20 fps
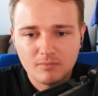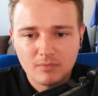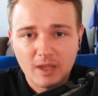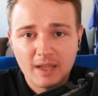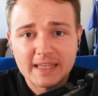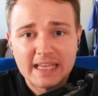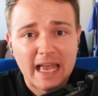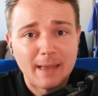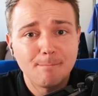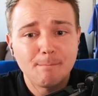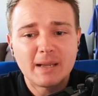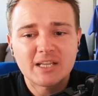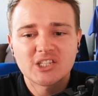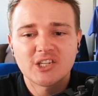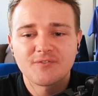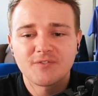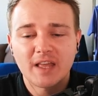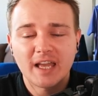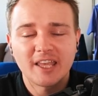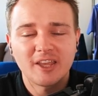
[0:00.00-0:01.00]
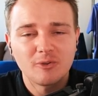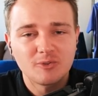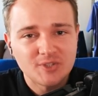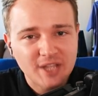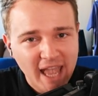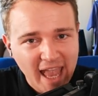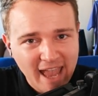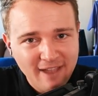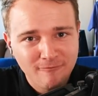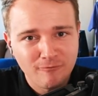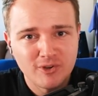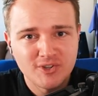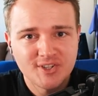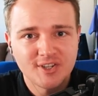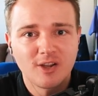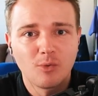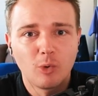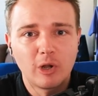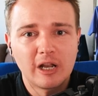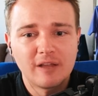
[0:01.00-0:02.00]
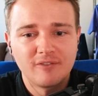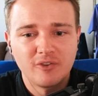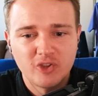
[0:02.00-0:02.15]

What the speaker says: Yeah, massive thank you to every single one of you